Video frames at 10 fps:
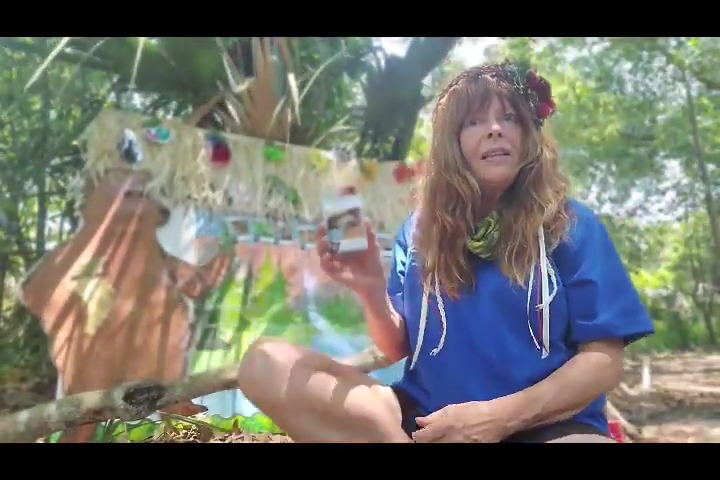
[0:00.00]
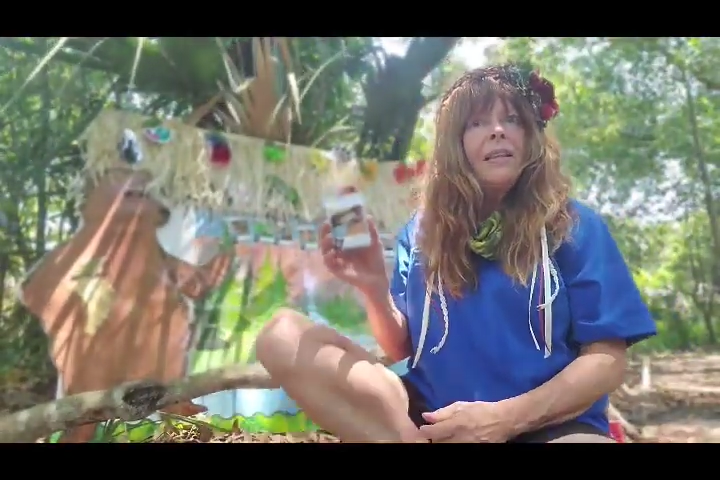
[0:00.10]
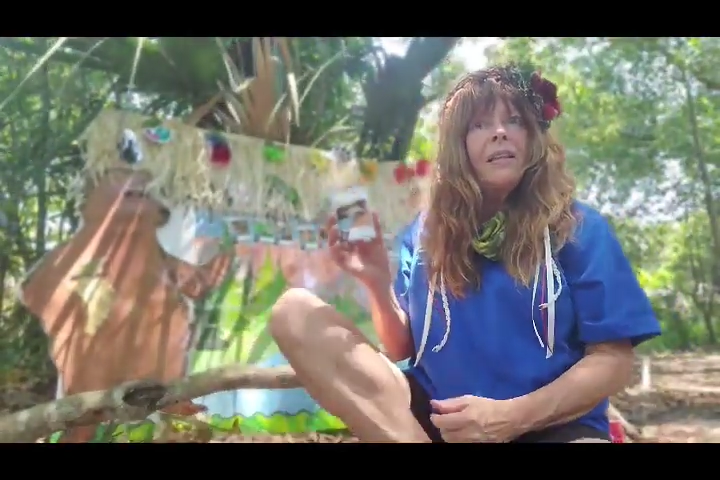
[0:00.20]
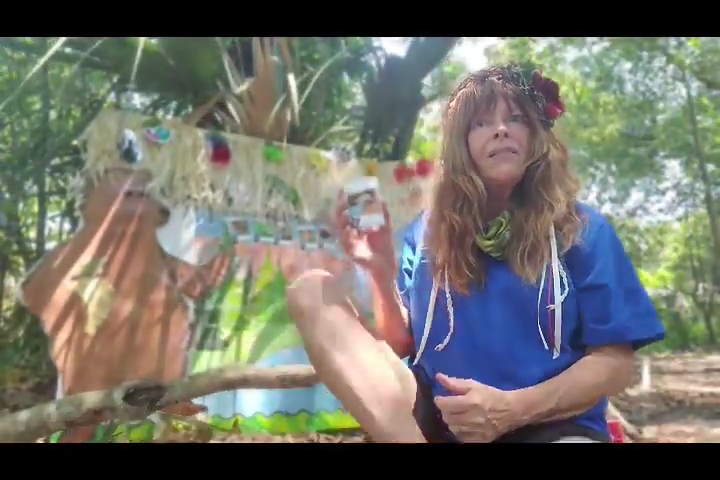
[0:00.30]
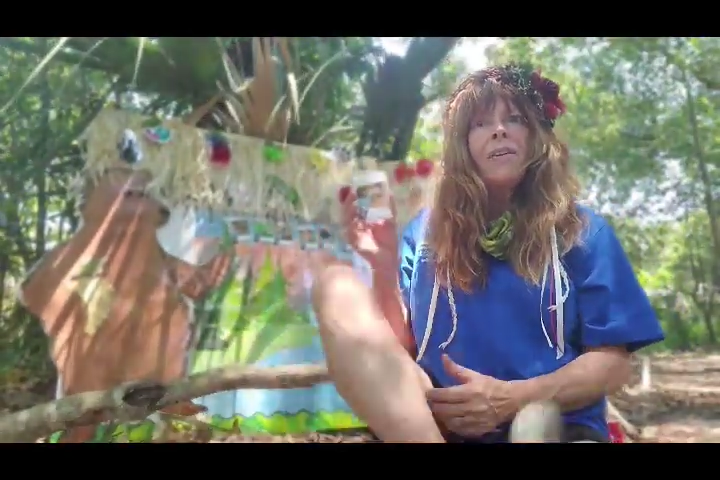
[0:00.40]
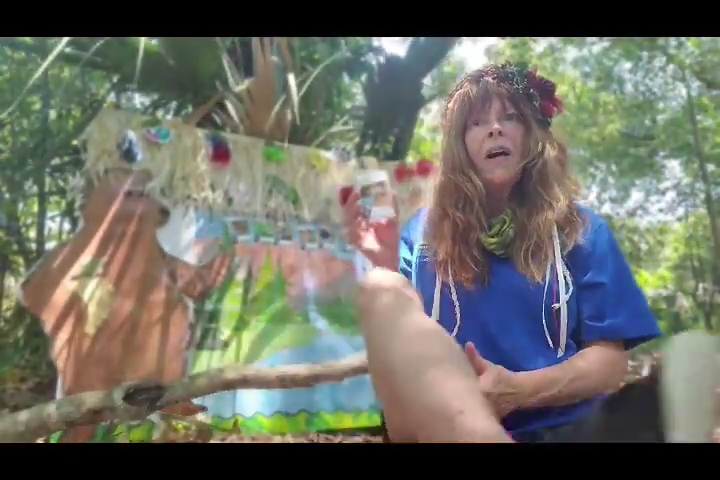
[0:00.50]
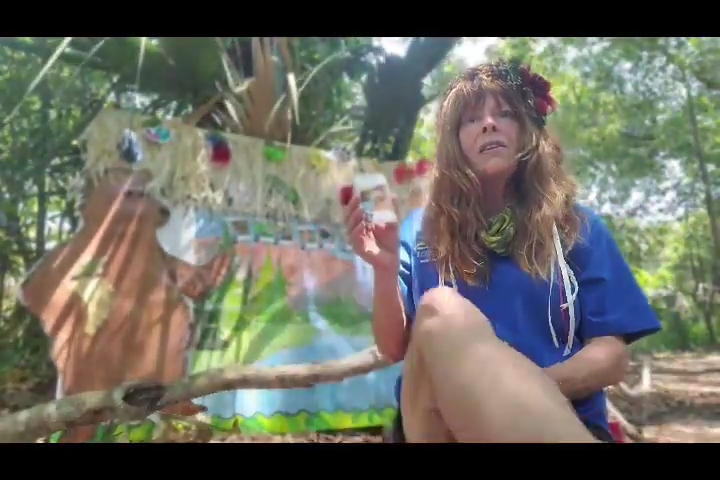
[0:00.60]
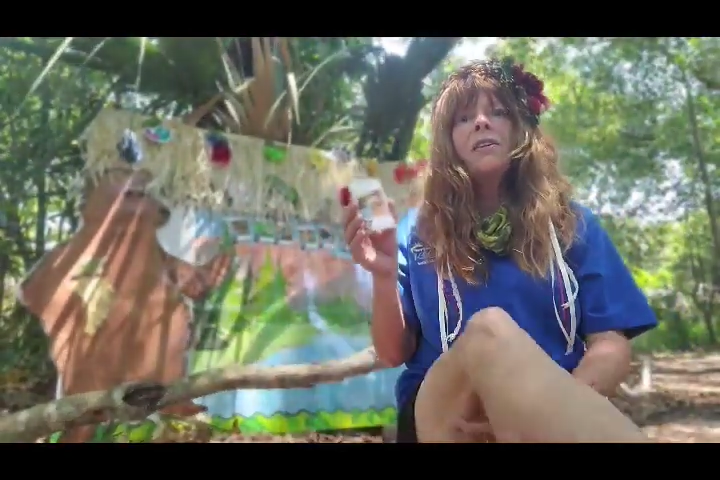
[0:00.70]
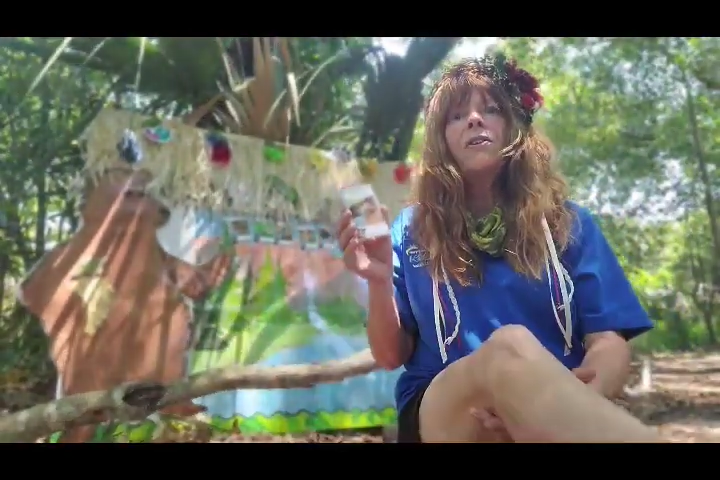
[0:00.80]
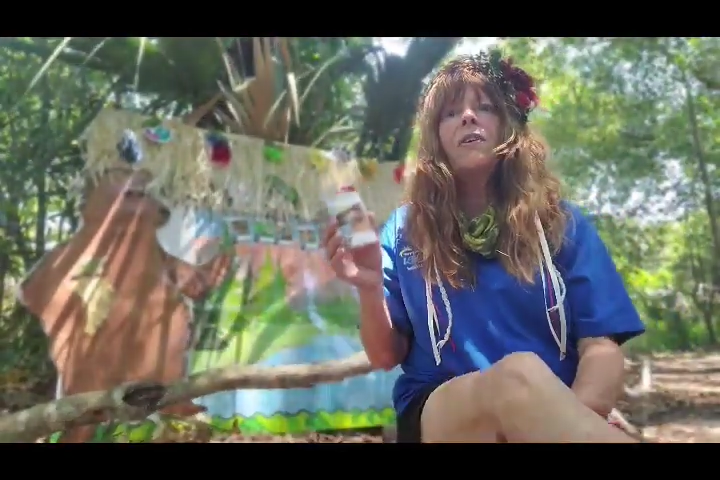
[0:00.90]
live
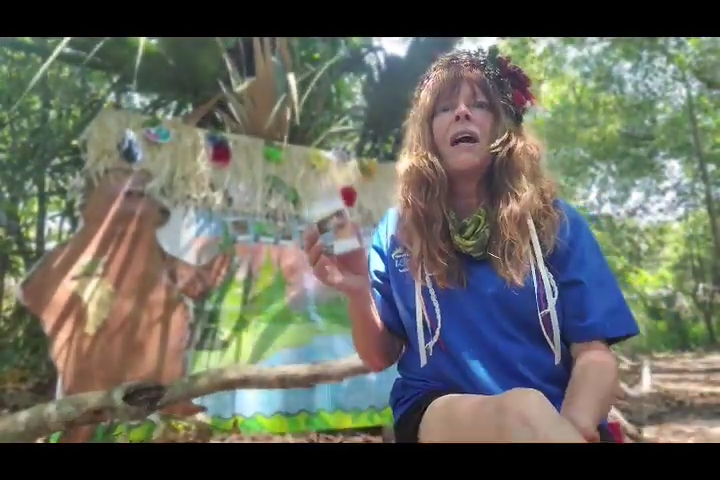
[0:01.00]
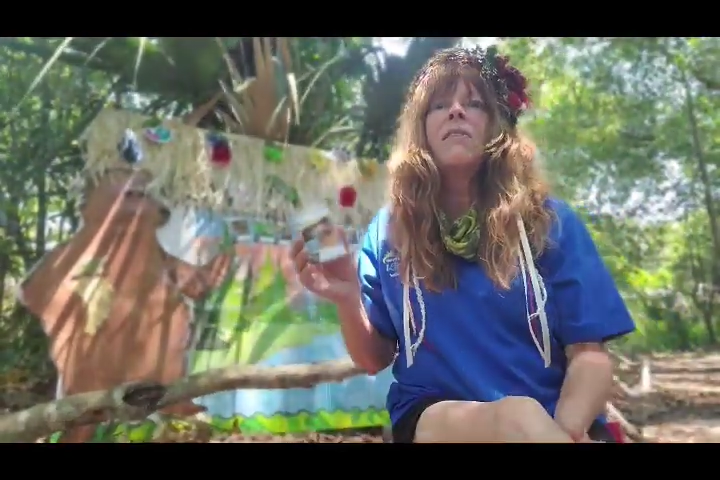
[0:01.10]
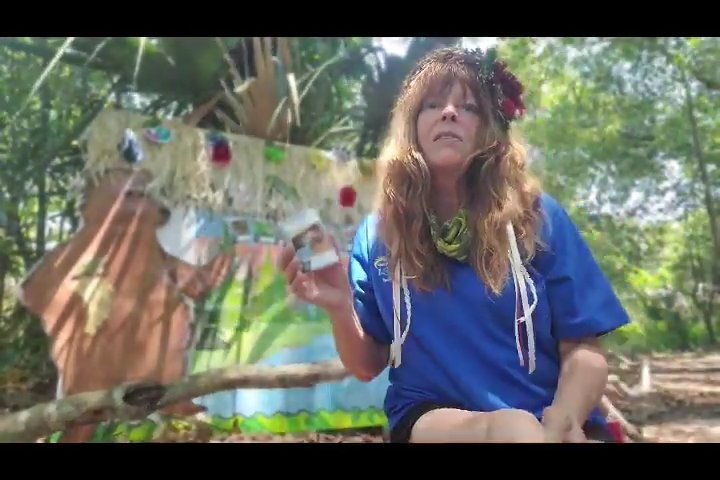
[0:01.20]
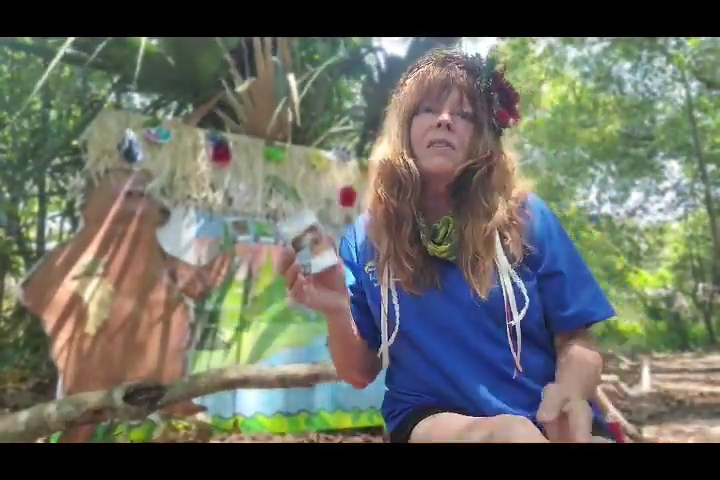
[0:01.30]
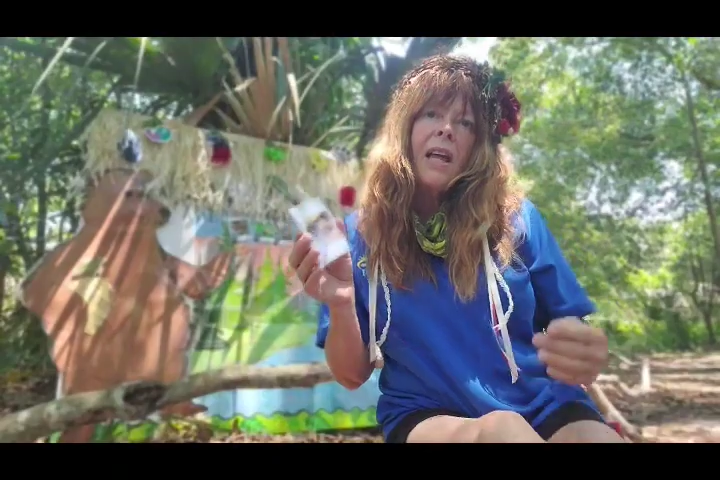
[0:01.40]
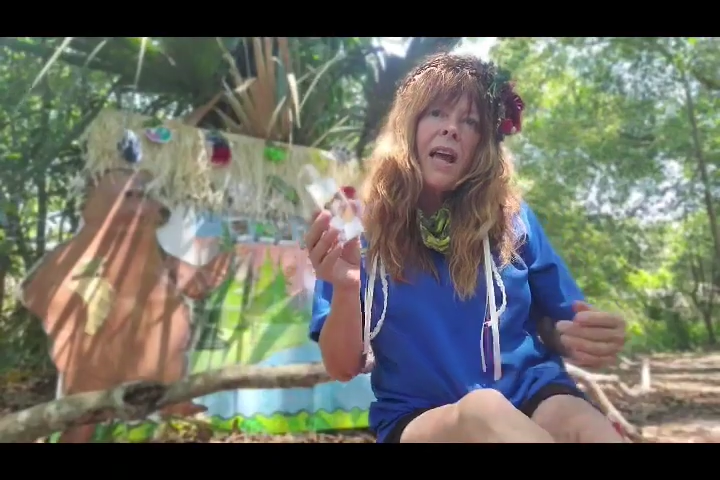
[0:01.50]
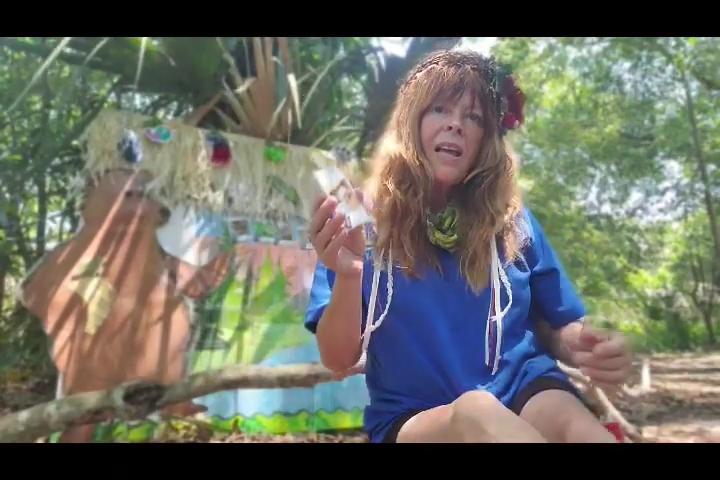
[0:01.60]
underground,